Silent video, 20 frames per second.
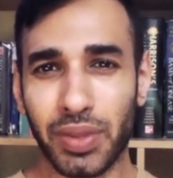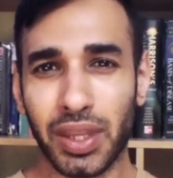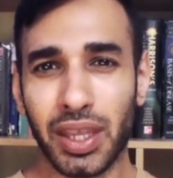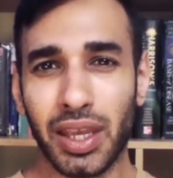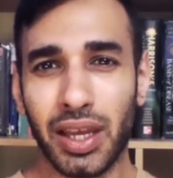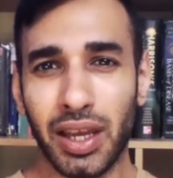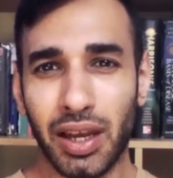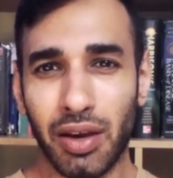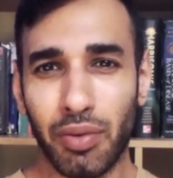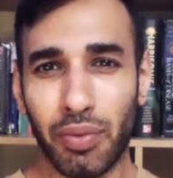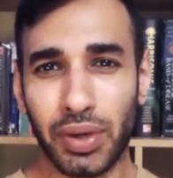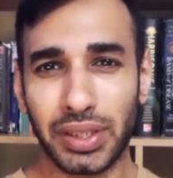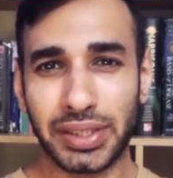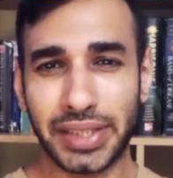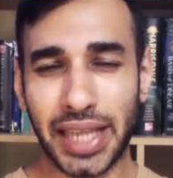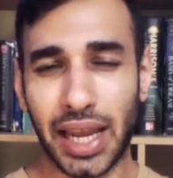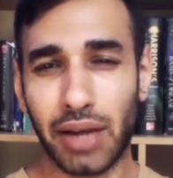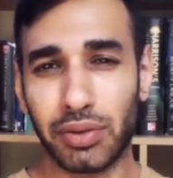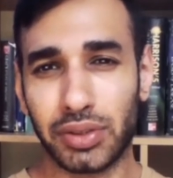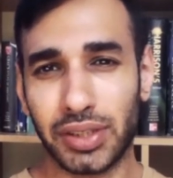was
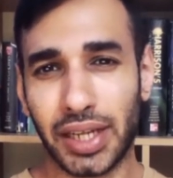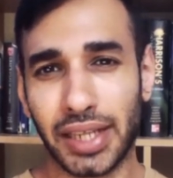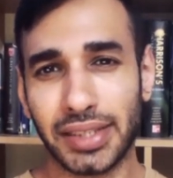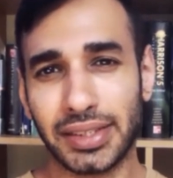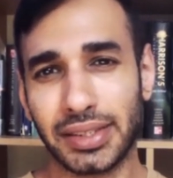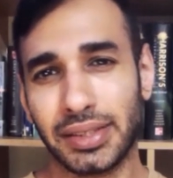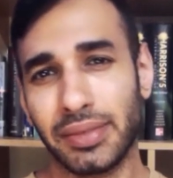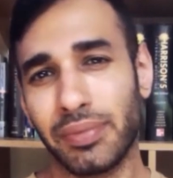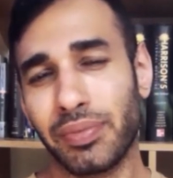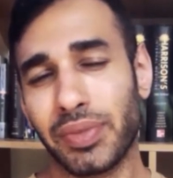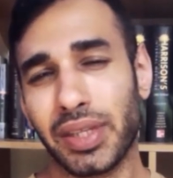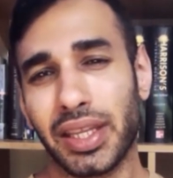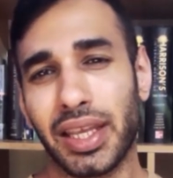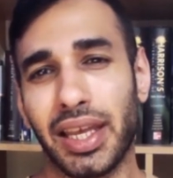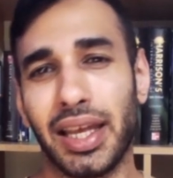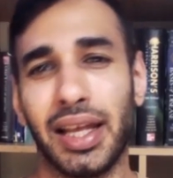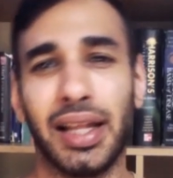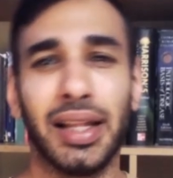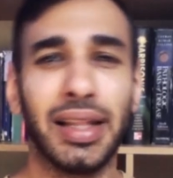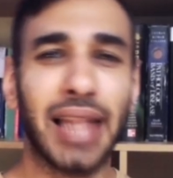counted as a
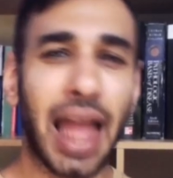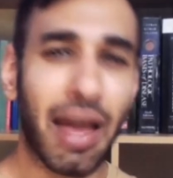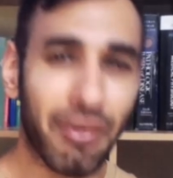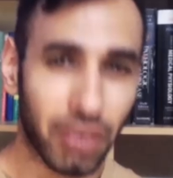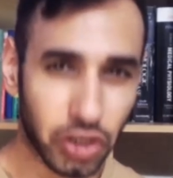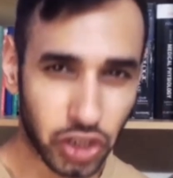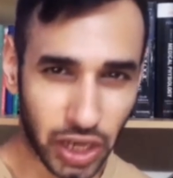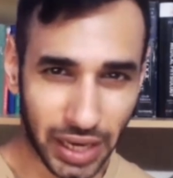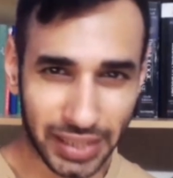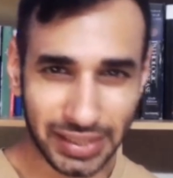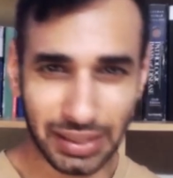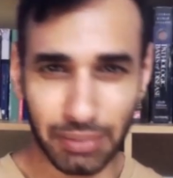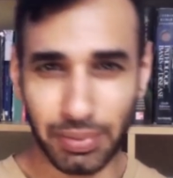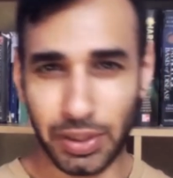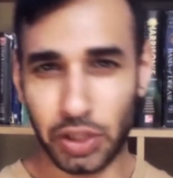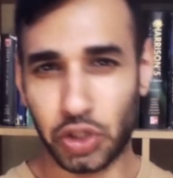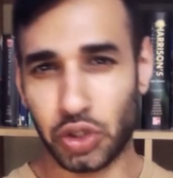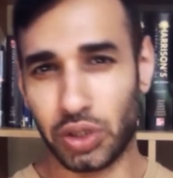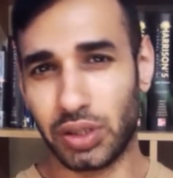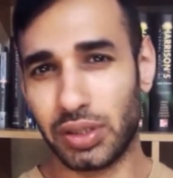lavish
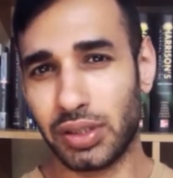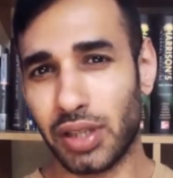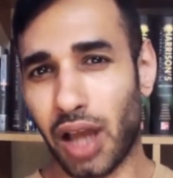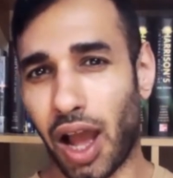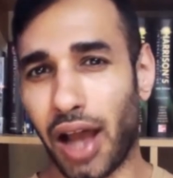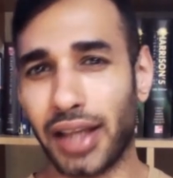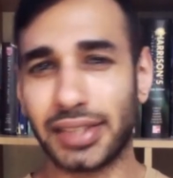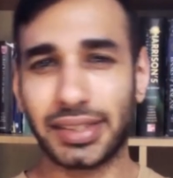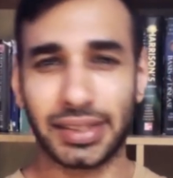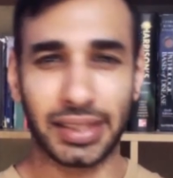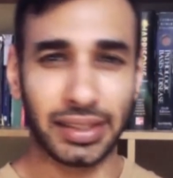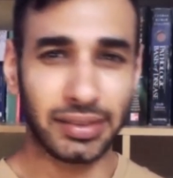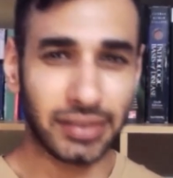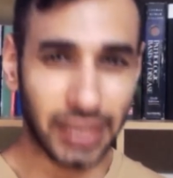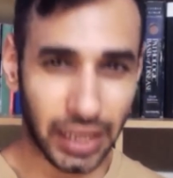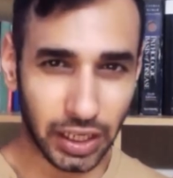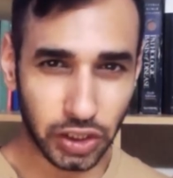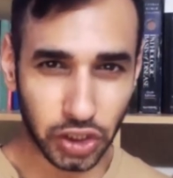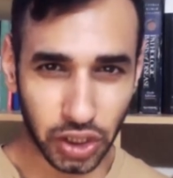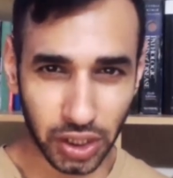exhibition,
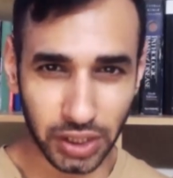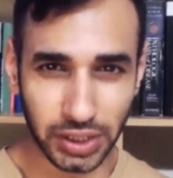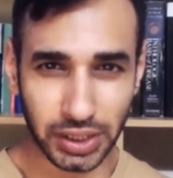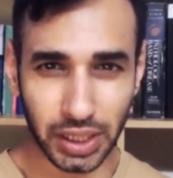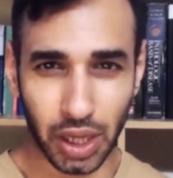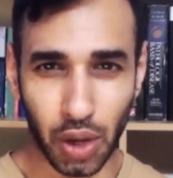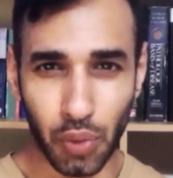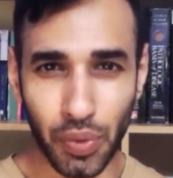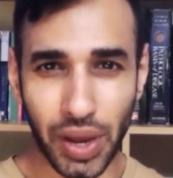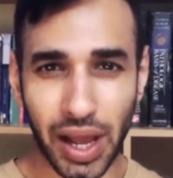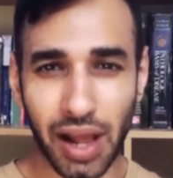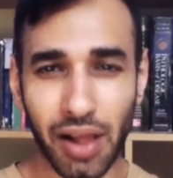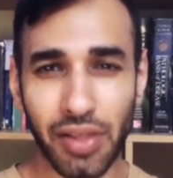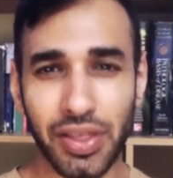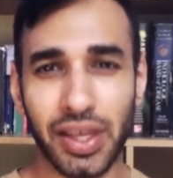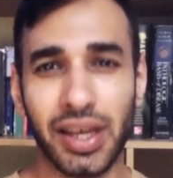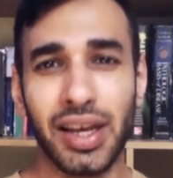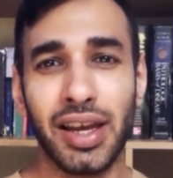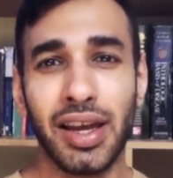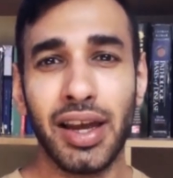ostentatious wealth.
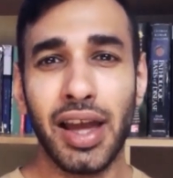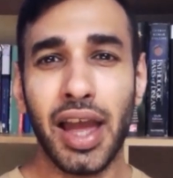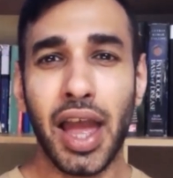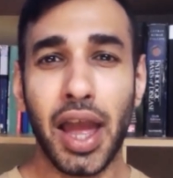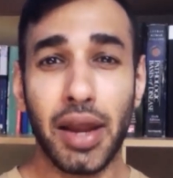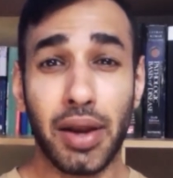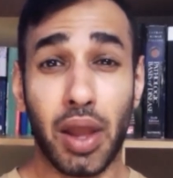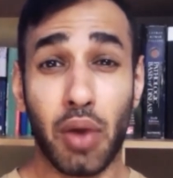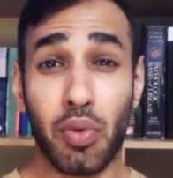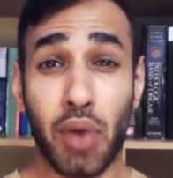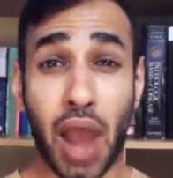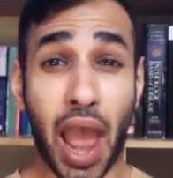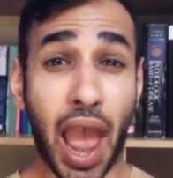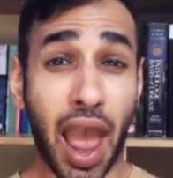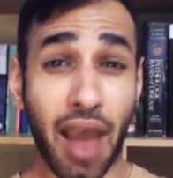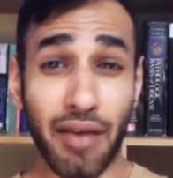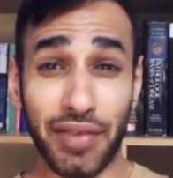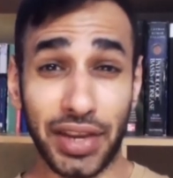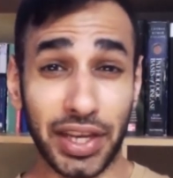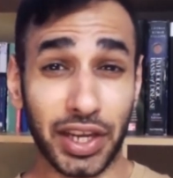Now
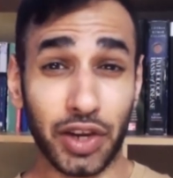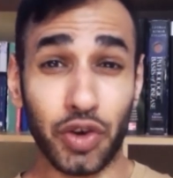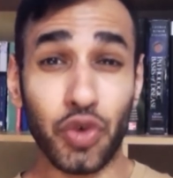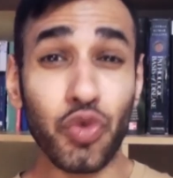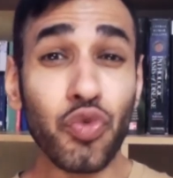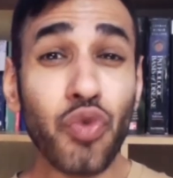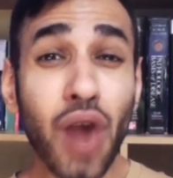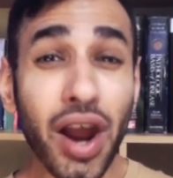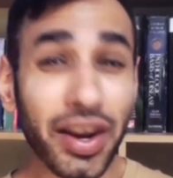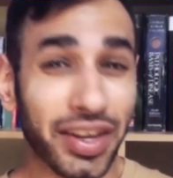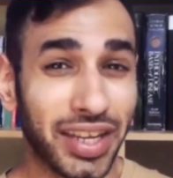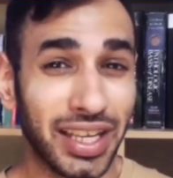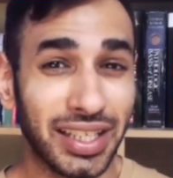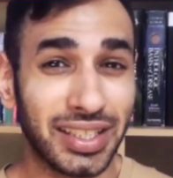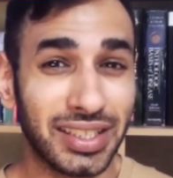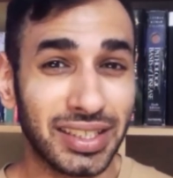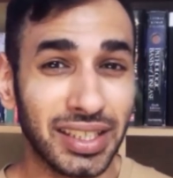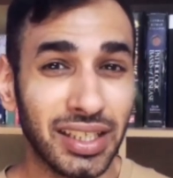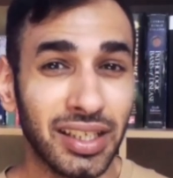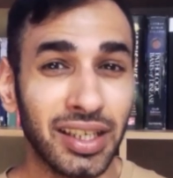having rockets
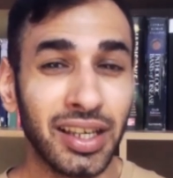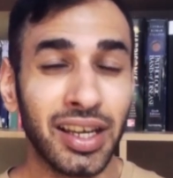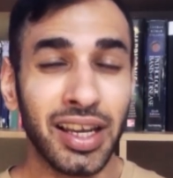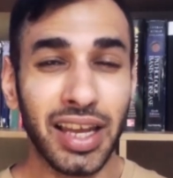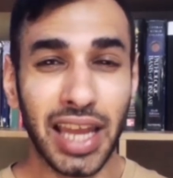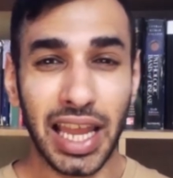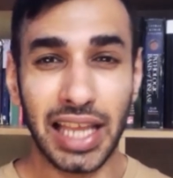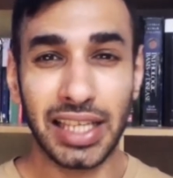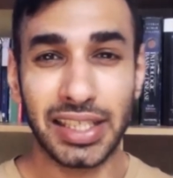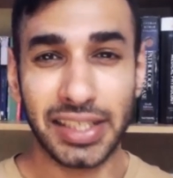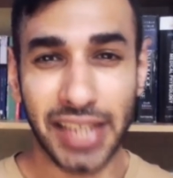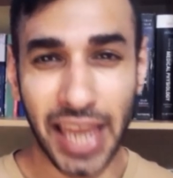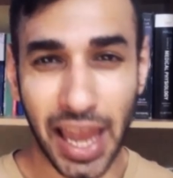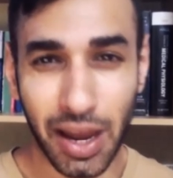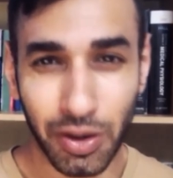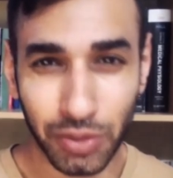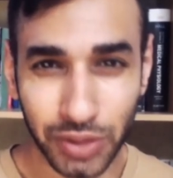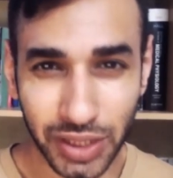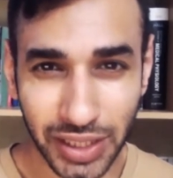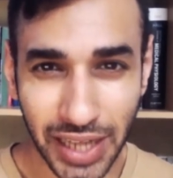is
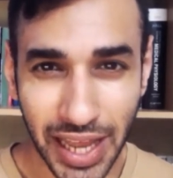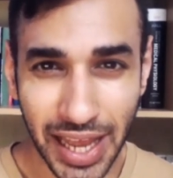counted as,